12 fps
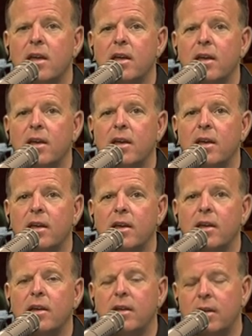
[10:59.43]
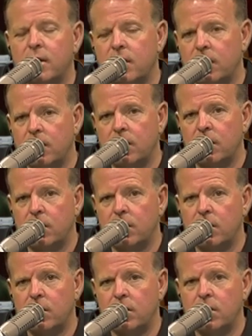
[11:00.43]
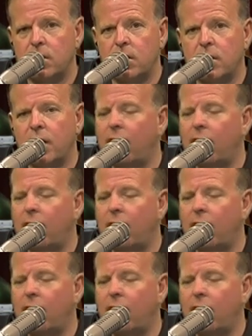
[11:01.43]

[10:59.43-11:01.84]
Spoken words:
[no speech]